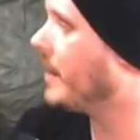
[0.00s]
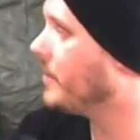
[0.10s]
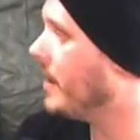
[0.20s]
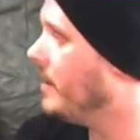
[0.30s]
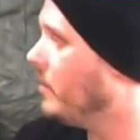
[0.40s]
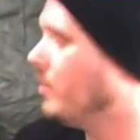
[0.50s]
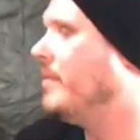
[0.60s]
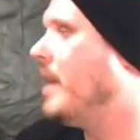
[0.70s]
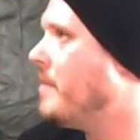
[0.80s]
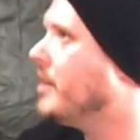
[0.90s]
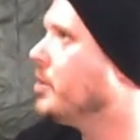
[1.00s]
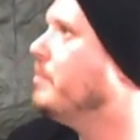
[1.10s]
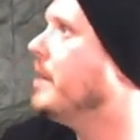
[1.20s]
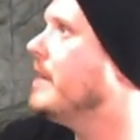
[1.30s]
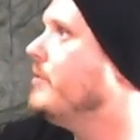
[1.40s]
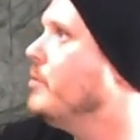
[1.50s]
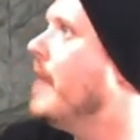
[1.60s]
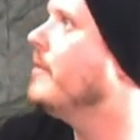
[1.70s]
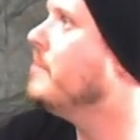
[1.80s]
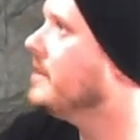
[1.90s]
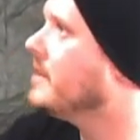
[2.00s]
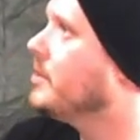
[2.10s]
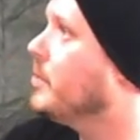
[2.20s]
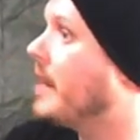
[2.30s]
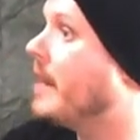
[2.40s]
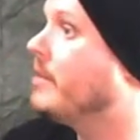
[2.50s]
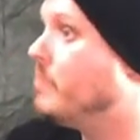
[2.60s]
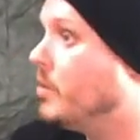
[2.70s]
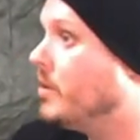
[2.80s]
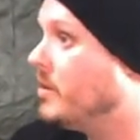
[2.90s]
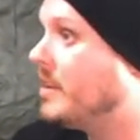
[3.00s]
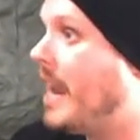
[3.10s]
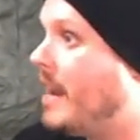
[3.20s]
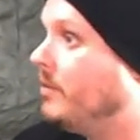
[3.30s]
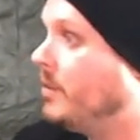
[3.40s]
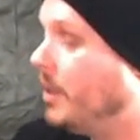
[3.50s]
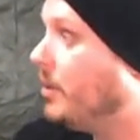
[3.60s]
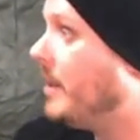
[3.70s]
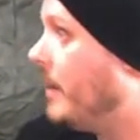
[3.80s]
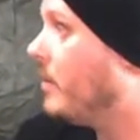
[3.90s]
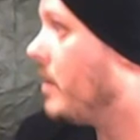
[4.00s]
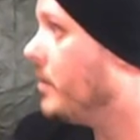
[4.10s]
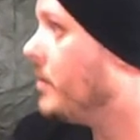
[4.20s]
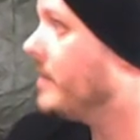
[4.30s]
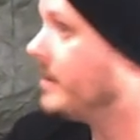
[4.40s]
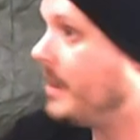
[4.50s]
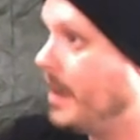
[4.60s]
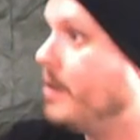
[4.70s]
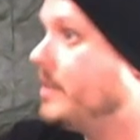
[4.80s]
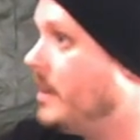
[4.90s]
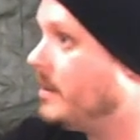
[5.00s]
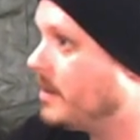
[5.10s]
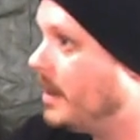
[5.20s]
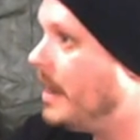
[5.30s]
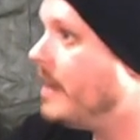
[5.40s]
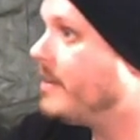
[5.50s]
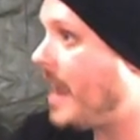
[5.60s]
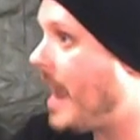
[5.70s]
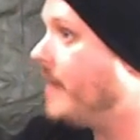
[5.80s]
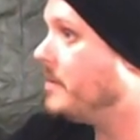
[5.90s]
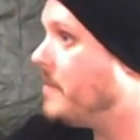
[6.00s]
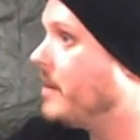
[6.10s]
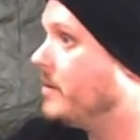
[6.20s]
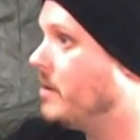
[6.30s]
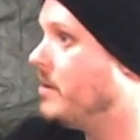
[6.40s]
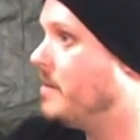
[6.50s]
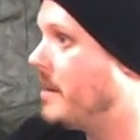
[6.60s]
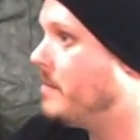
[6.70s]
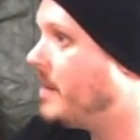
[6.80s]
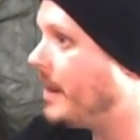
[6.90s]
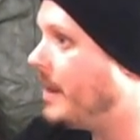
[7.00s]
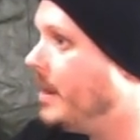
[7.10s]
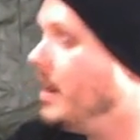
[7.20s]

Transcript: act, right? Or not a major, but if you have a mid-sized touring act, most of those have literally in their contracts guarantees. Yeah. They have to make a certain amount of money.